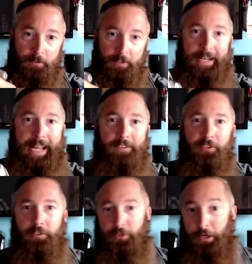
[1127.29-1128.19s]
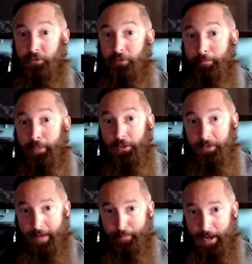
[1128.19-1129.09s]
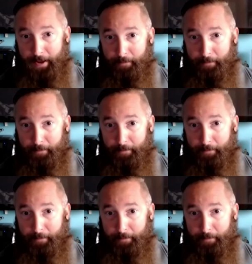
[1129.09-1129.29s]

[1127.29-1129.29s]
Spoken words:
and it actually starts to build up on